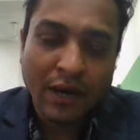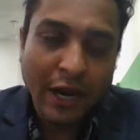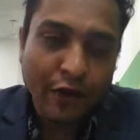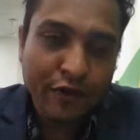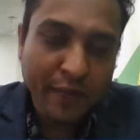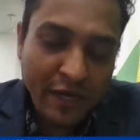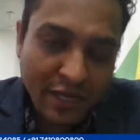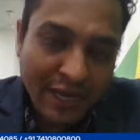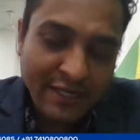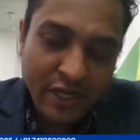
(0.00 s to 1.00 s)
a kind of
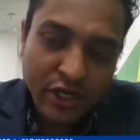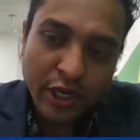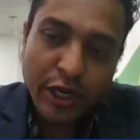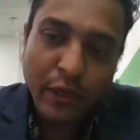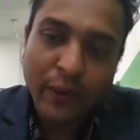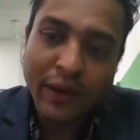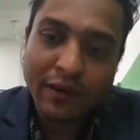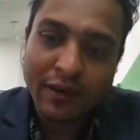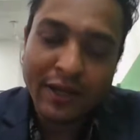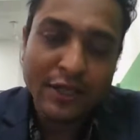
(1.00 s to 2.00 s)
specialization into
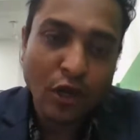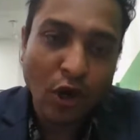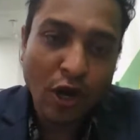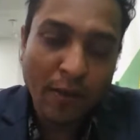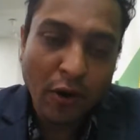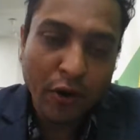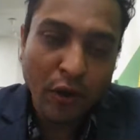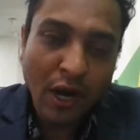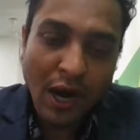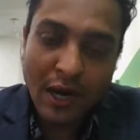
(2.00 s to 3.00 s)
it. It's all about
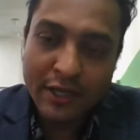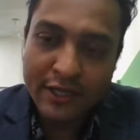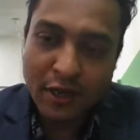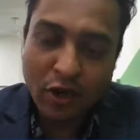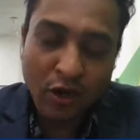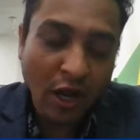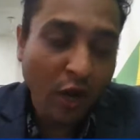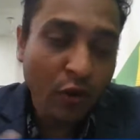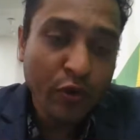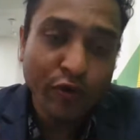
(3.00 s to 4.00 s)
your heart. It's all
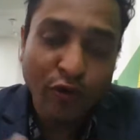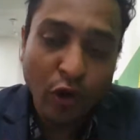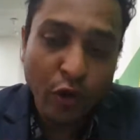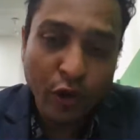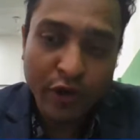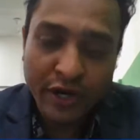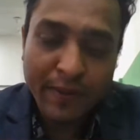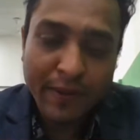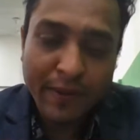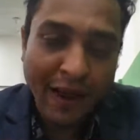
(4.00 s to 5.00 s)
how you follow your
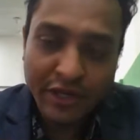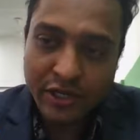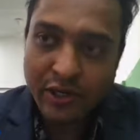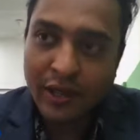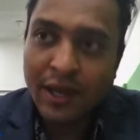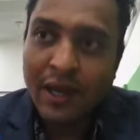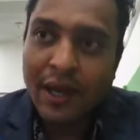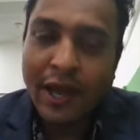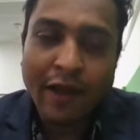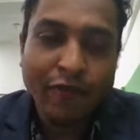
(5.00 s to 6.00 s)
dream and passion.
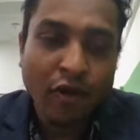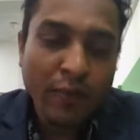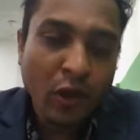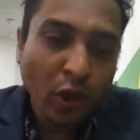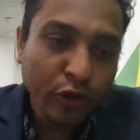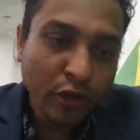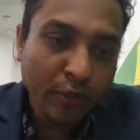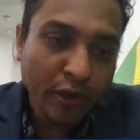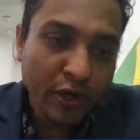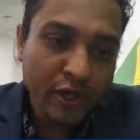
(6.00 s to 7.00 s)
And for me,
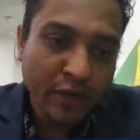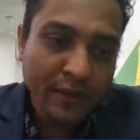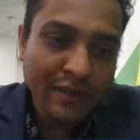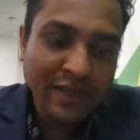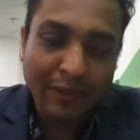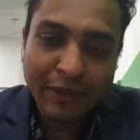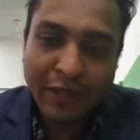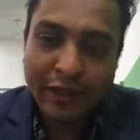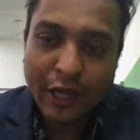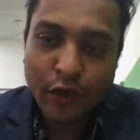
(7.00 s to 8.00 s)
entrepreneurship is
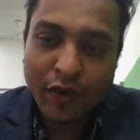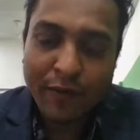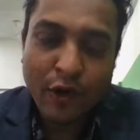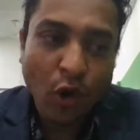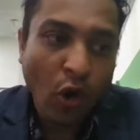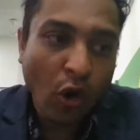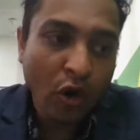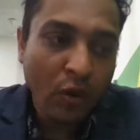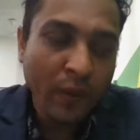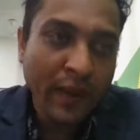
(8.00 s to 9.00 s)
something that you have been
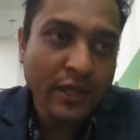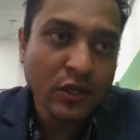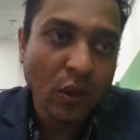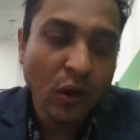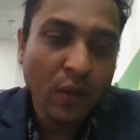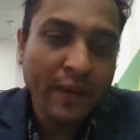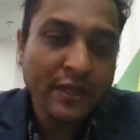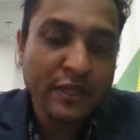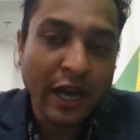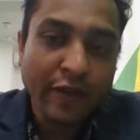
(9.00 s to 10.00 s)
always,
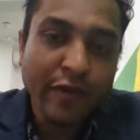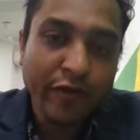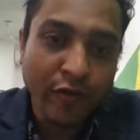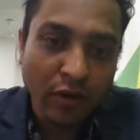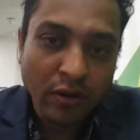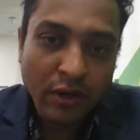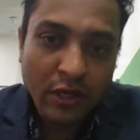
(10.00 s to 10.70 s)
always thriving for